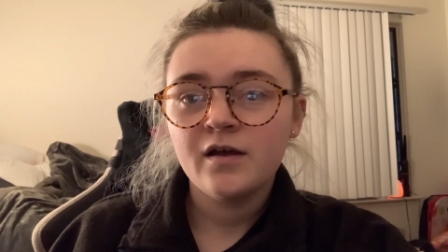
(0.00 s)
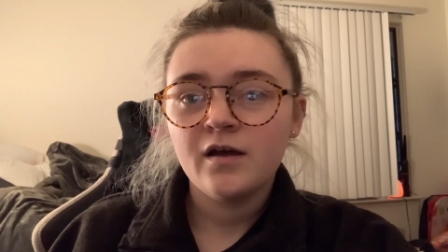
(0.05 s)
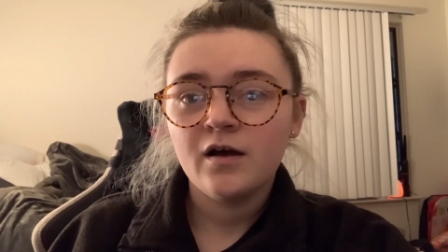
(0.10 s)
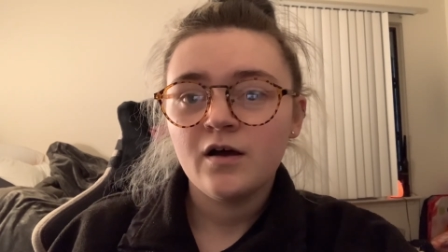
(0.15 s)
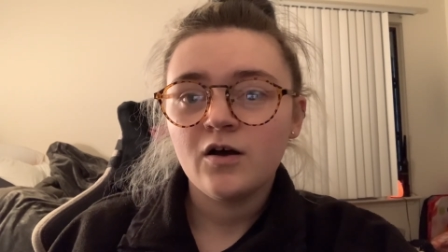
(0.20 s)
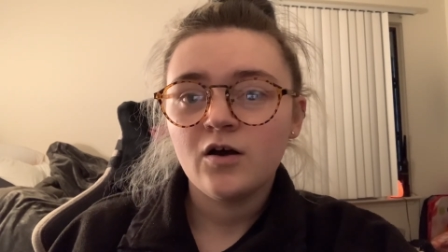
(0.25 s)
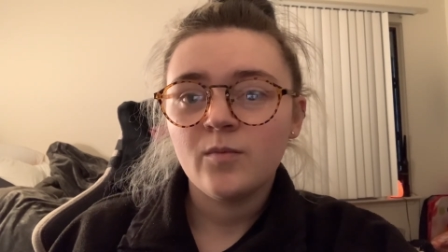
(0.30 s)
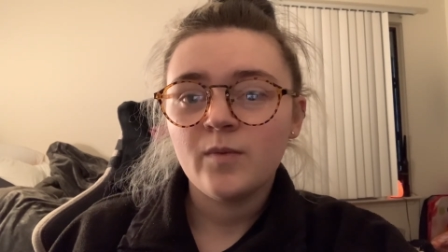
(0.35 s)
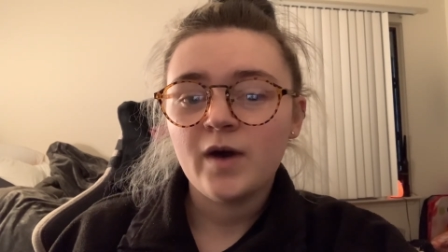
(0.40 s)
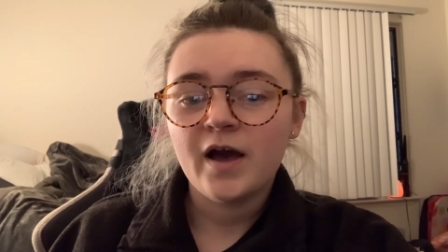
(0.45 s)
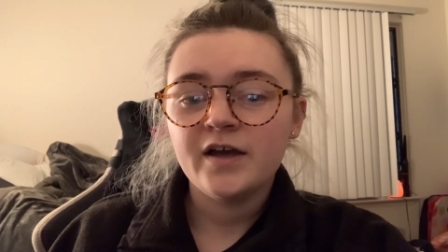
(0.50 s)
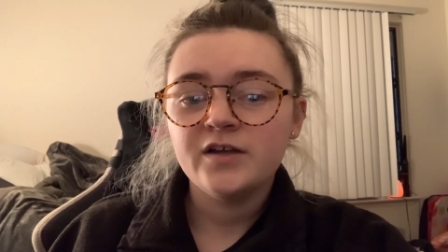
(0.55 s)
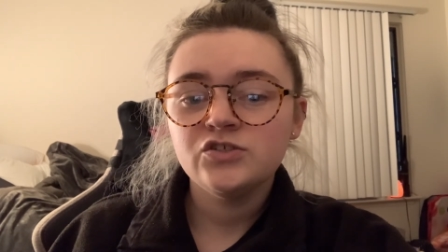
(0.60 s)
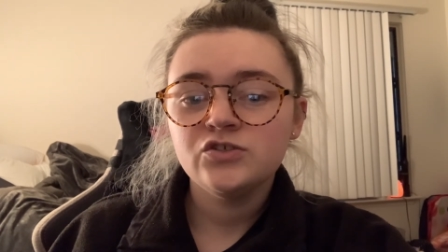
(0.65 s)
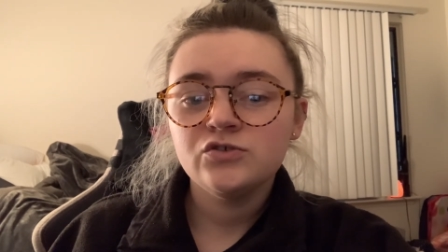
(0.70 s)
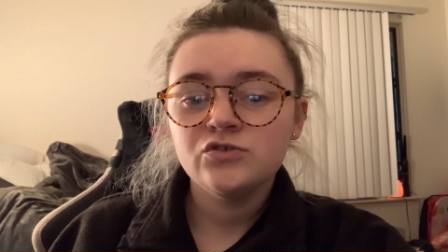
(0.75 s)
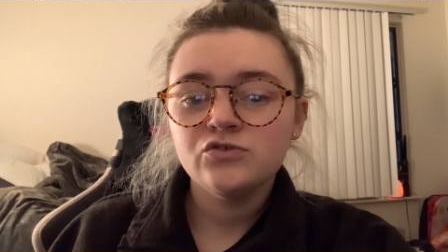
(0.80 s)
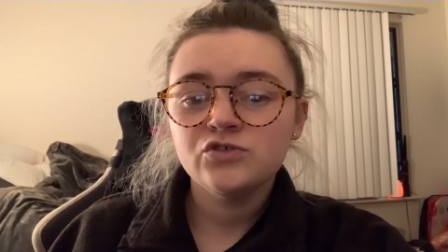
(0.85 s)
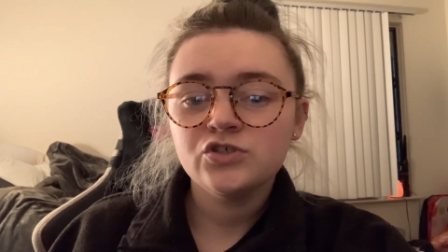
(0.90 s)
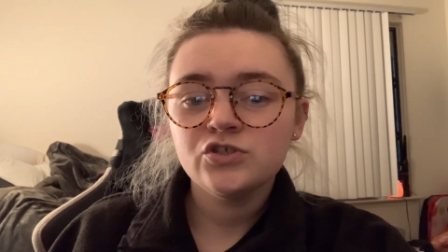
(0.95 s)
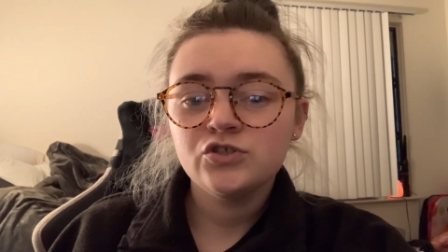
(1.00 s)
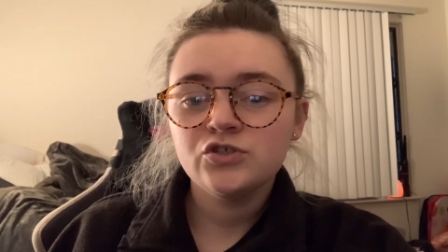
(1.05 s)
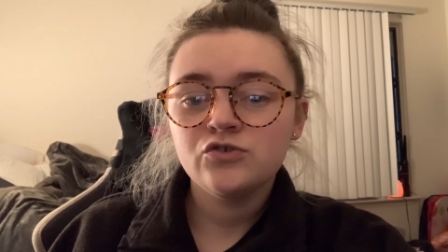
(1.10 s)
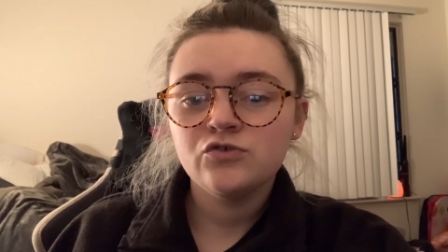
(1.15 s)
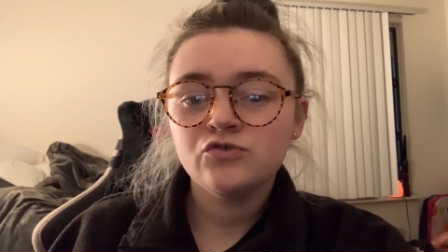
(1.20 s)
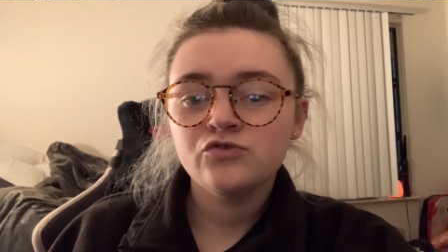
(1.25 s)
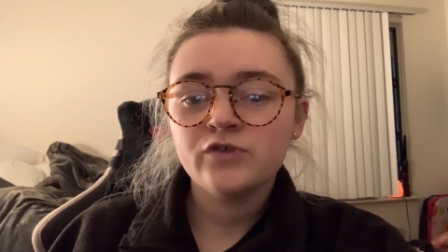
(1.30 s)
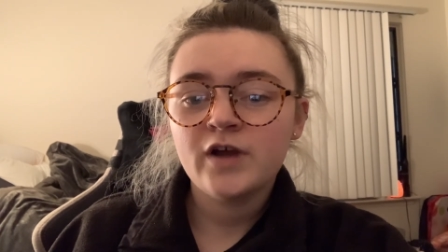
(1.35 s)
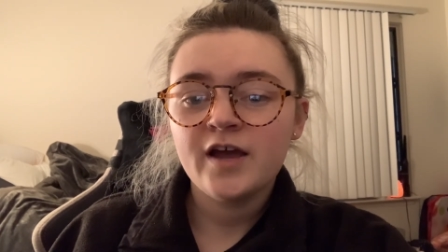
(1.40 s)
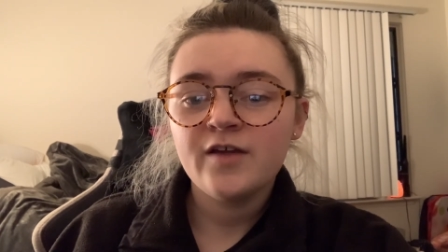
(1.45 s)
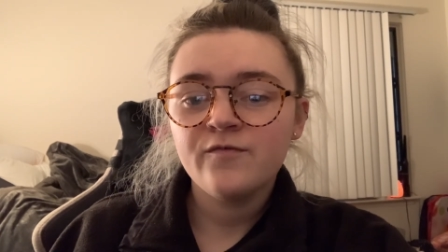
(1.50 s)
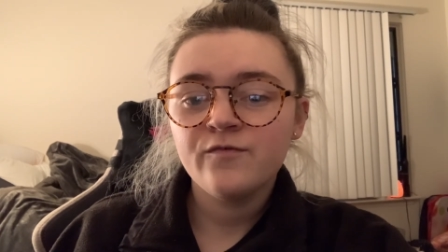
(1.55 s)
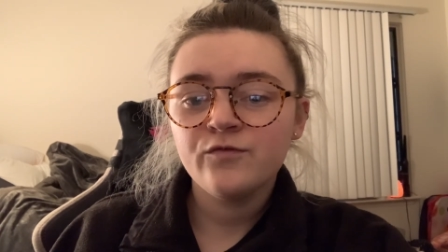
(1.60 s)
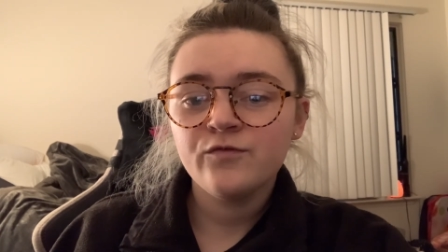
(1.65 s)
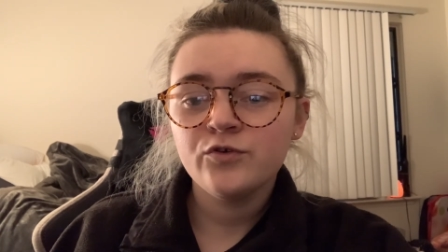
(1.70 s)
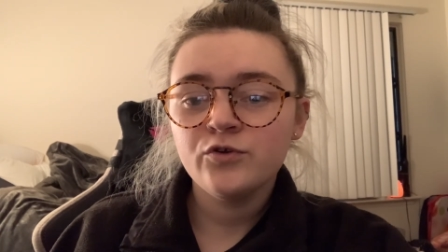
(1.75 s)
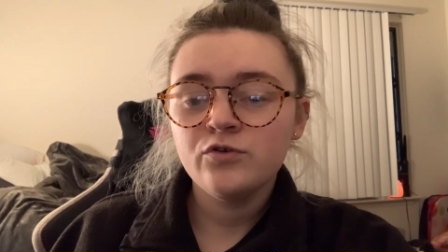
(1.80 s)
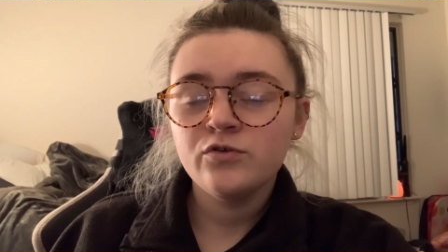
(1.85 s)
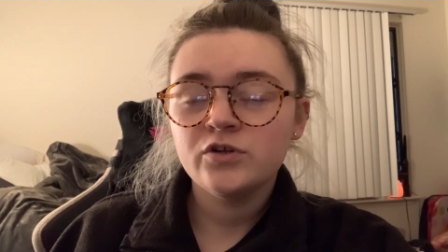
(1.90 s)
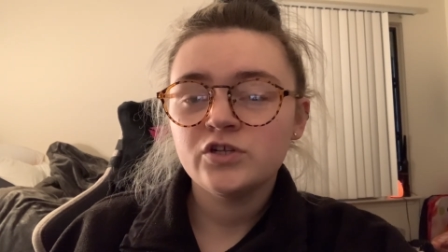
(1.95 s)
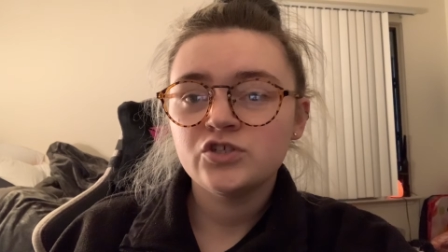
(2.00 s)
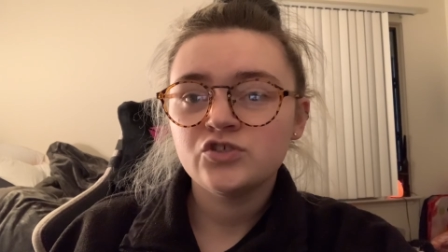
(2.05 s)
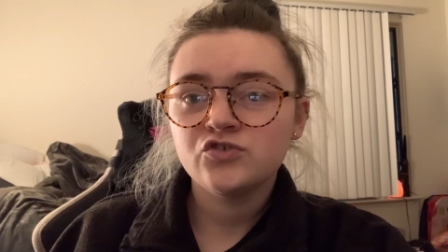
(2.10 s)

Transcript: I do usually do dried fruit,